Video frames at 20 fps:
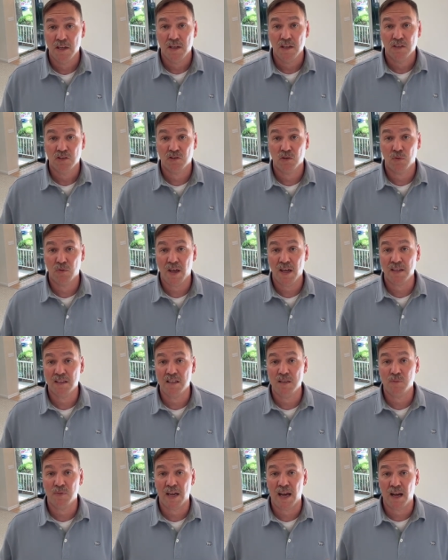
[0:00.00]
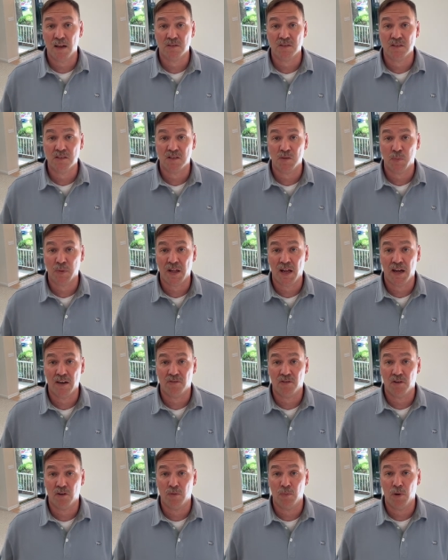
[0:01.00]
So that keeps housing supply
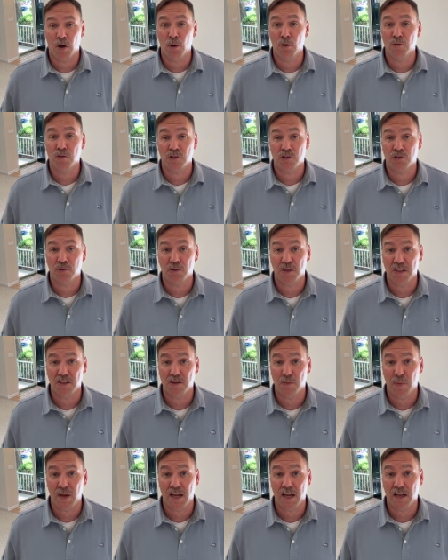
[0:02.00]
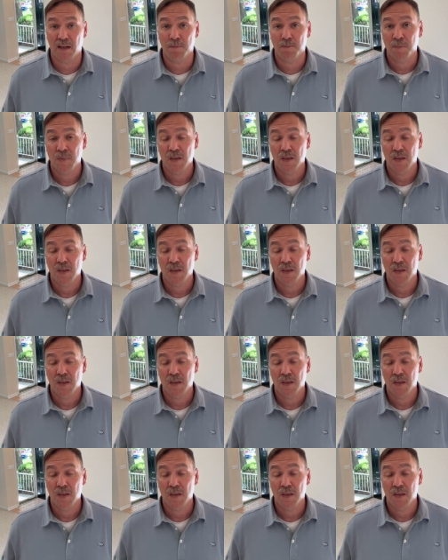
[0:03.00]
from overshooting demand.